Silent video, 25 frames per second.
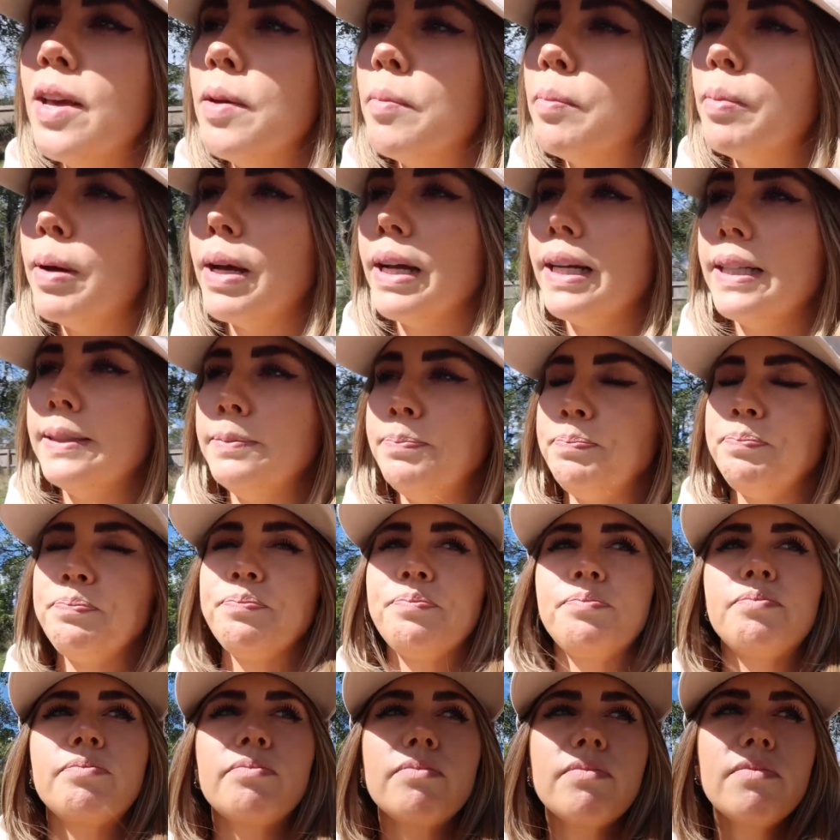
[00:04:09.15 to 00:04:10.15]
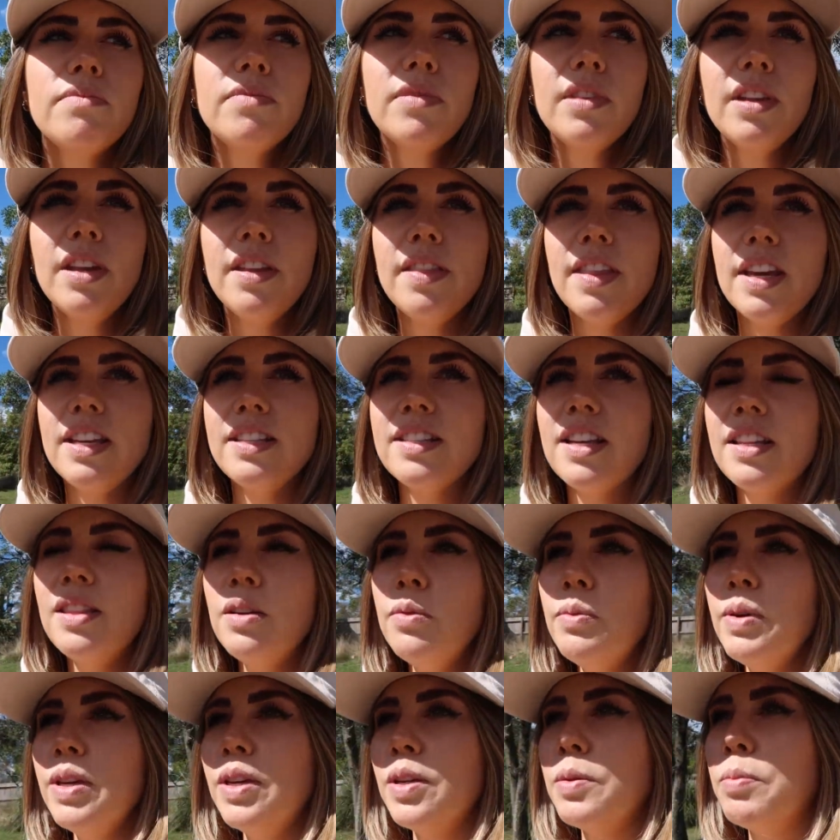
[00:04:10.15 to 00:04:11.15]
But they said
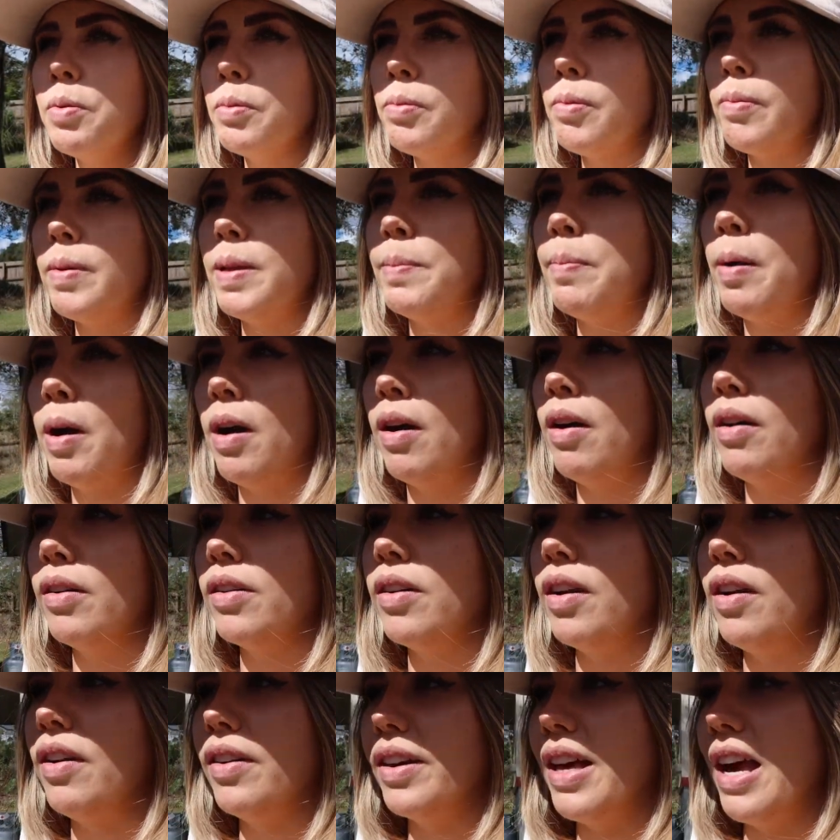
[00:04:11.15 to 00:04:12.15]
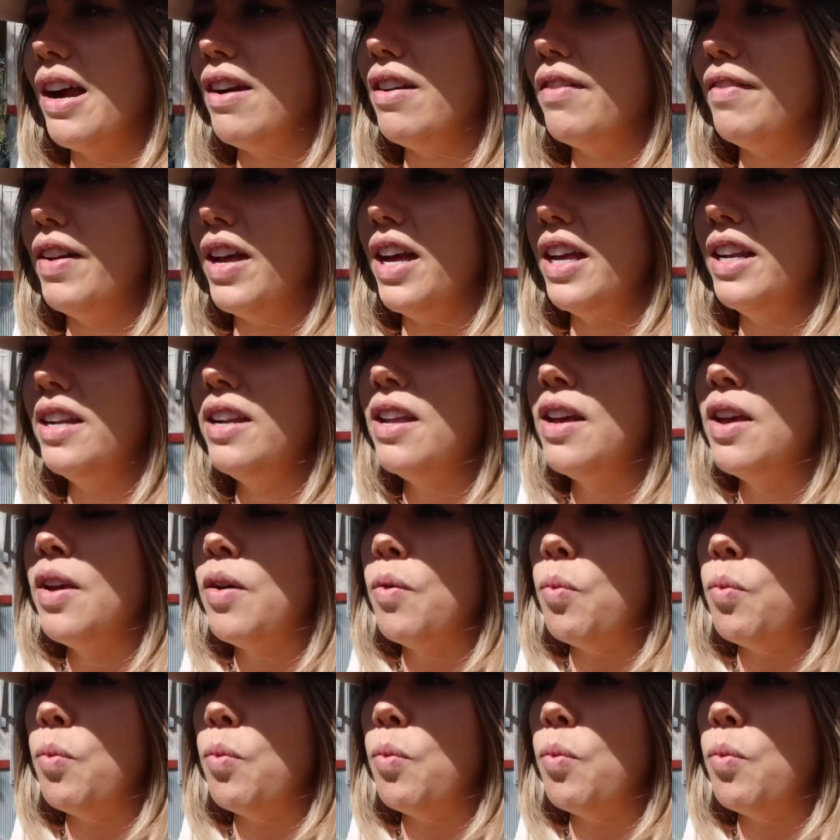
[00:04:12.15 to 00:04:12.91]
that we could probably park our caravan